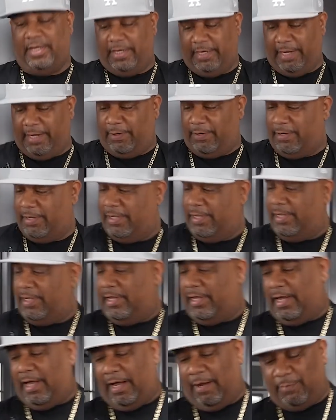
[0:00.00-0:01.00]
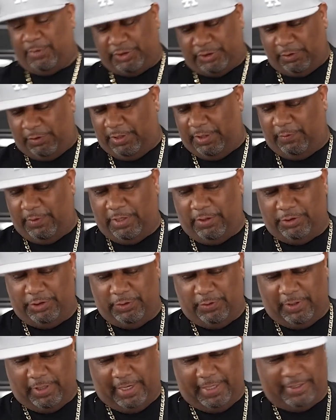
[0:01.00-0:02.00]
Now, I'm gonna show you, we're gonna
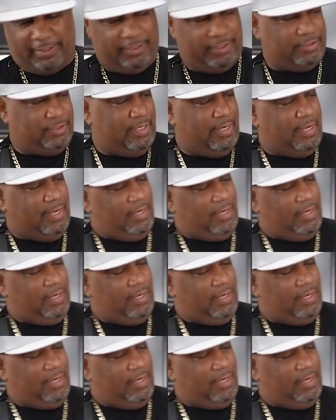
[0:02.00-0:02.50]
do it like this.